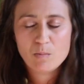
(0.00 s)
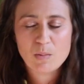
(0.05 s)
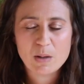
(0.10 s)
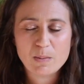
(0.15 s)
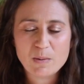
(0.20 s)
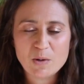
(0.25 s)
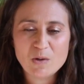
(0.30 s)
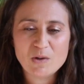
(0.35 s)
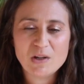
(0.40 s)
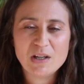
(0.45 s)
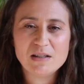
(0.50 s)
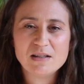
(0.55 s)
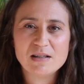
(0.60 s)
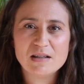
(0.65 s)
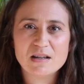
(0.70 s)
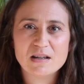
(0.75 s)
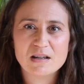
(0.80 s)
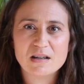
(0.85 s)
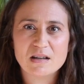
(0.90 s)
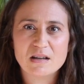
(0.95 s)
Maybe you need
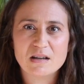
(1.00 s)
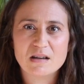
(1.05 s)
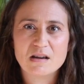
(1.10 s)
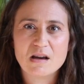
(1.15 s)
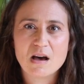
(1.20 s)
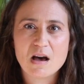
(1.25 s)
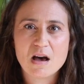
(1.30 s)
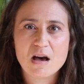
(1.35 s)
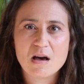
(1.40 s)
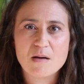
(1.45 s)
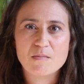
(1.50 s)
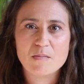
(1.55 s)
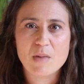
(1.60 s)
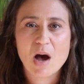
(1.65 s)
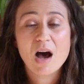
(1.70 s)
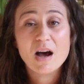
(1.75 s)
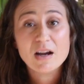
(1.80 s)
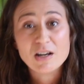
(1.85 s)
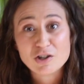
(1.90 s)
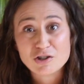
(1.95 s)
to
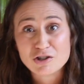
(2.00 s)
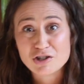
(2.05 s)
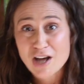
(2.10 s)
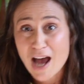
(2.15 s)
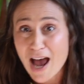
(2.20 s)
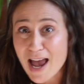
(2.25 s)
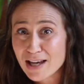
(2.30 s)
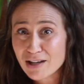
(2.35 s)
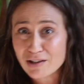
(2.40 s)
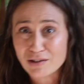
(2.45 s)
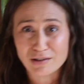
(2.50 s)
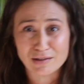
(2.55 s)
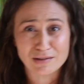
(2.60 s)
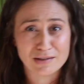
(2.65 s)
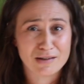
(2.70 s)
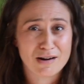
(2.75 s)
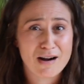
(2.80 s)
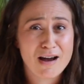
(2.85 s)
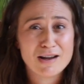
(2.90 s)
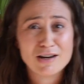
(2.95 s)
hug your
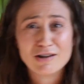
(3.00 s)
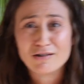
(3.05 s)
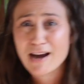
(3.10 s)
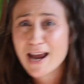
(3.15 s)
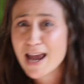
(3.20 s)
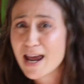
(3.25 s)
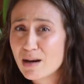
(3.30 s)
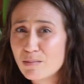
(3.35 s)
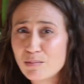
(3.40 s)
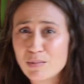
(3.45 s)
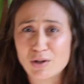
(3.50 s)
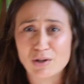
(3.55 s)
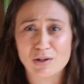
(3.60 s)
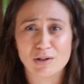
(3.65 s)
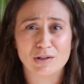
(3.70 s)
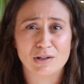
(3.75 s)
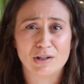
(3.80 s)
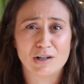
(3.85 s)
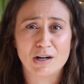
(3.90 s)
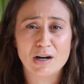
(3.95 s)
child or hug your
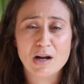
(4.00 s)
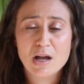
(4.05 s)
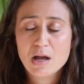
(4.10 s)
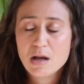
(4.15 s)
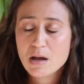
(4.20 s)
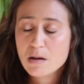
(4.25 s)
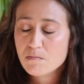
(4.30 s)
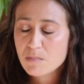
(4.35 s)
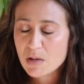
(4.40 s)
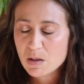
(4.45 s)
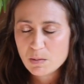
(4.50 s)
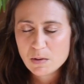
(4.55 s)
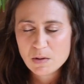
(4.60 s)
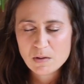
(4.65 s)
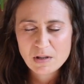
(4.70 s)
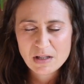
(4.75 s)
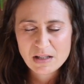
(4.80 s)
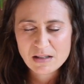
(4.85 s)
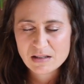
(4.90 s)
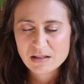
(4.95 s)
animal, or maybe
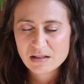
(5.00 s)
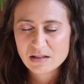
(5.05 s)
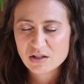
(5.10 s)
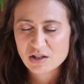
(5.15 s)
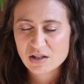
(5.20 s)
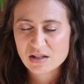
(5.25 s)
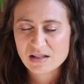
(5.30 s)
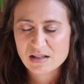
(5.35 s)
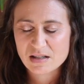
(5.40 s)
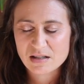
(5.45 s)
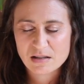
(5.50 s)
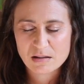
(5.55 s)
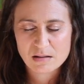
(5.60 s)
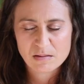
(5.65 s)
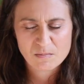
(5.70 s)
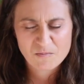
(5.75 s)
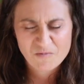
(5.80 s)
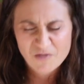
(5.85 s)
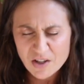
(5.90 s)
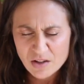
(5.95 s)
you need to just
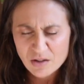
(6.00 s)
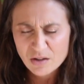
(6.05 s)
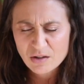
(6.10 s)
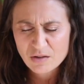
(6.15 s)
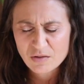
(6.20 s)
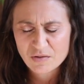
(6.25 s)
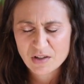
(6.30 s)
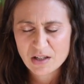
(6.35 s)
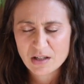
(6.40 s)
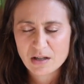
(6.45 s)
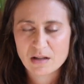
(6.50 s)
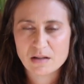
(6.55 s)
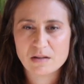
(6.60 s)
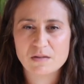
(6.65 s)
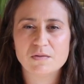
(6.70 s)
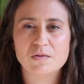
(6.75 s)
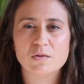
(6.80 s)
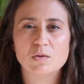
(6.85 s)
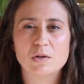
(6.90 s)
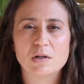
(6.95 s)
feel your feet on the
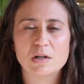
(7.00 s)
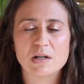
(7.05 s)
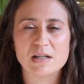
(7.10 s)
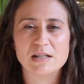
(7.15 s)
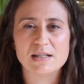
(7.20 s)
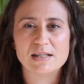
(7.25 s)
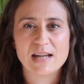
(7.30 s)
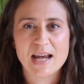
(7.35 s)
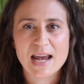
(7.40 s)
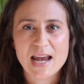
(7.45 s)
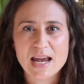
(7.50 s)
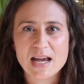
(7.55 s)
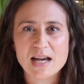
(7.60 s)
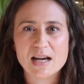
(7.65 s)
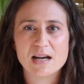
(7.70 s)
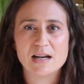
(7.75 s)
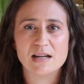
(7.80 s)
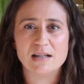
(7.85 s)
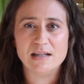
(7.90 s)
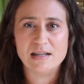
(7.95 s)
floor and
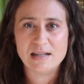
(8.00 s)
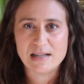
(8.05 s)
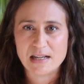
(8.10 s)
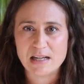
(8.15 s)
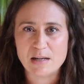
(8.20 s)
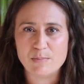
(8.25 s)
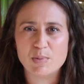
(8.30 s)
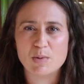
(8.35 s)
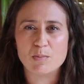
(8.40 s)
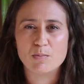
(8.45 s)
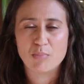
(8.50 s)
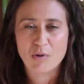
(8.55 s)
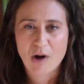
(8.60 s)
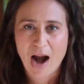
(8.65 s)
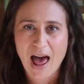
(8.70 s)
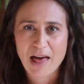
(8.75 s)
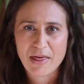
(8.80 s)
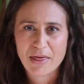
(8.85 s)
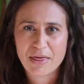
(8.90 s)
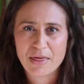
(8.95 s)
take a deep
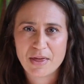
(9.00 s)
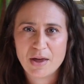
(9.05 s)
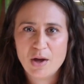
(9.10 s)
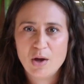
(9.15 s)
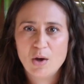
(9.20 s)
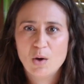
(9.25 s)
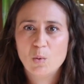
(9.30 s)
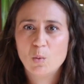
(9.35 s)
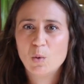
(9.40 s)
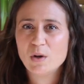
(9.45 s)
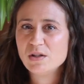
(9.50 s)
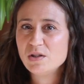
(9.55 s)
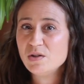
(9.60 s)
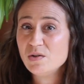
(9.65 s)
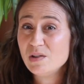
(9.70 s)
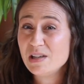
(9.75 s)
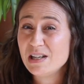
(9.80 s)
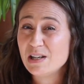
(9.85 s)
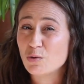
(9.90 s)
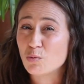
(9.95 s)
breath. What do
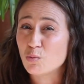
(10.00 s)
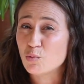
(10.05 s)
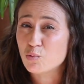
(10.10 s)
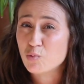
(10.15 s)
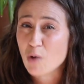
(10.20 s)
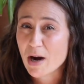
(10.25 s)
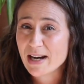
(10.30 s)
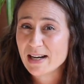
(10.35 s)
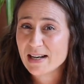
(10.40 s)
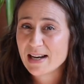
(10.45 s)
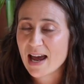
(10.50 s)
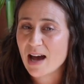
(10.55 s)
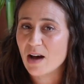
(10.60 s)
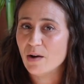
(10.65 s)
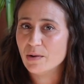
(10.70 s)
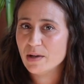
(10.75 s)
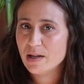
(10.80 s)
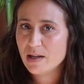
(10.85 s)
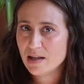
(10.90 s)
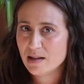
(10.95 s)
you need right
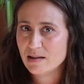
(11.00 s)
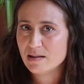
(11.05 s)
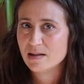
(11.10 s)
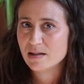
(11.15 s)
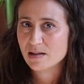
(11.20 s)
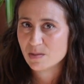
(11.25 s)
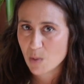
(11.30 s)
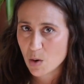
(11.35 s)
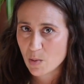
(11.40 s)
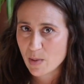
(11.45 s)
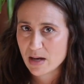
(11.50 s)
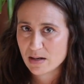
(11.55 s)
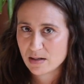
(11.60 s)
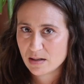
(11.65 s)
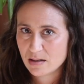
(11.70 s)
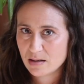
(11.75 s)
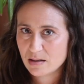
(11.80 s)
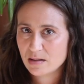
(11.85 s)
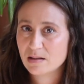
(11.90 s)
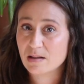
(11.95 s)
now in this
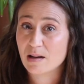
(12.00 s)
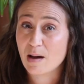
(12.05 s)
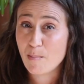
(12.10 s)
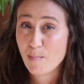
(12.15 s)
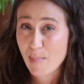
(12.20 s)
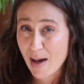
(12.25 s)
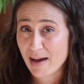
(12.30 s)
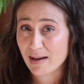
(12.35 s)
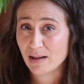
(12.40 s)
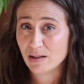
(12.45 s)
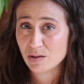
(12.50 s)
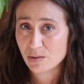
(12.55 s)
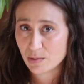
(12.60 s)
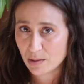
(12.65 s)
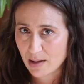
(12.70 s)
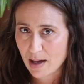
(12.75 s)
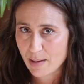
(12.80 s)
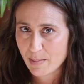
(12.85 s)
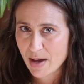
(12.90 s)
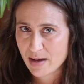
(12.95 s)
moment to come back into
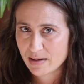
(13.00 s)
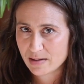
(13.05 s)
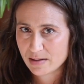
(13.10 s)
alignment?